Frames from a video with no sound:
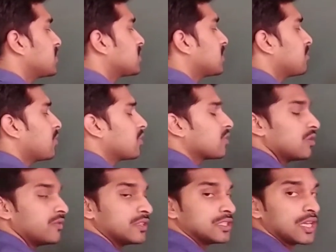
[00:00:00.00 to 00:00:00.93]
means the
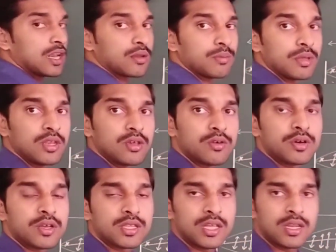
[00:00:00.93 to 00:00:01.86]
molecule which are remaining
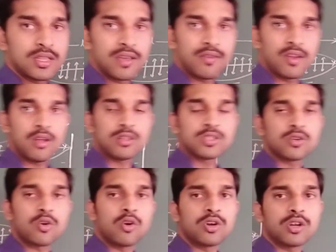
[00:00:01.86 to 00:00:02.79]
over there, they will
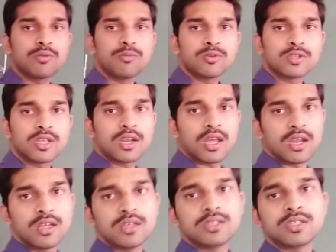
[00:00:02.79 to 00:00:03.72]
also contribute their
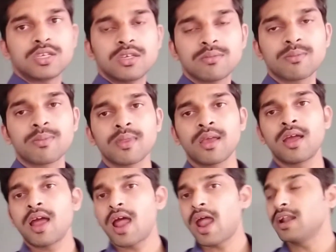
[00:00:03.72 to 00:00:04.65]
energy
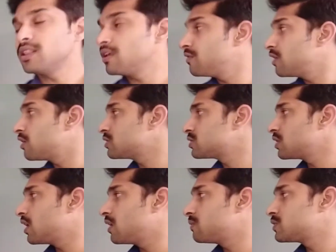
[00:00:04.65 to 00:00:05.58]
and they will
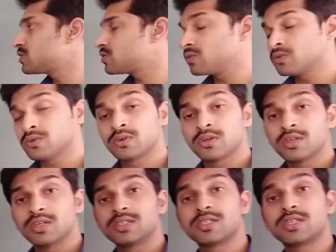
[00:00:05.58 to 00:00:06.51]
also help to
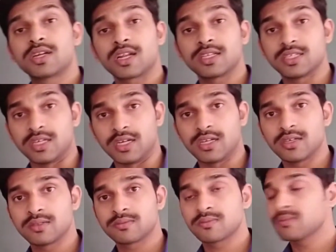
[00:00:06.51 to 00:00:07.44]
stretch it.
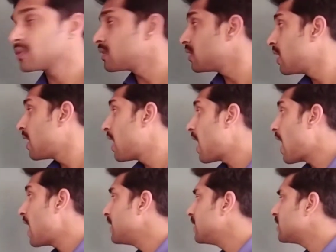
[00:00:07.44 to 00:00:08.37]

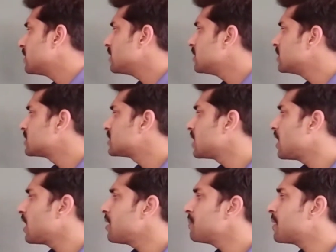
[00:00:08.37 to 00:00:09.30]
And in the
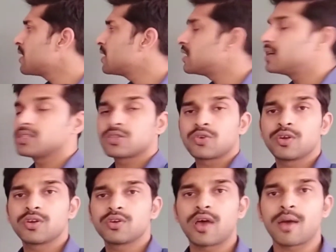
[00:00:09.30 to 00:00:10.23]
same manner it is
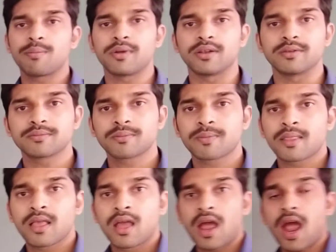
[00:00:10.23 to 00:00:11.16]
going to happen.
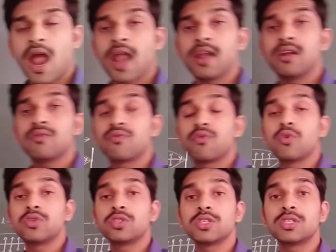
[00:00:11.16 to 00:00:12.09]
And
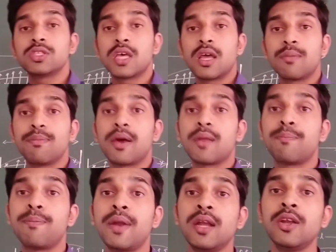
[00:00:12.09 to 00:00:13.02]
forces are
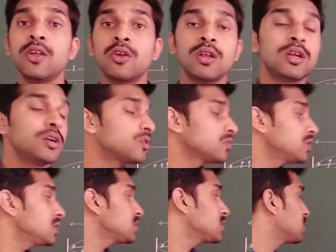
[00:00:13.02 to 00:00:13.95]
perpendicular to
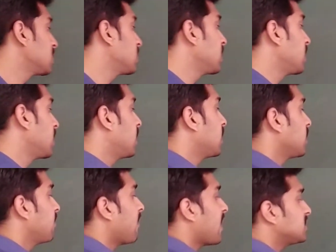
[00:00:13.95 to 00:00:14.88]
this
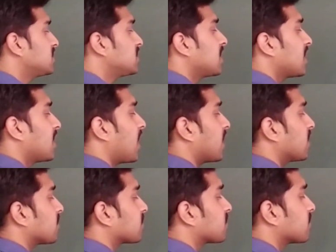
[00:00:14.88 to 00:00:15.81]
imaginary line.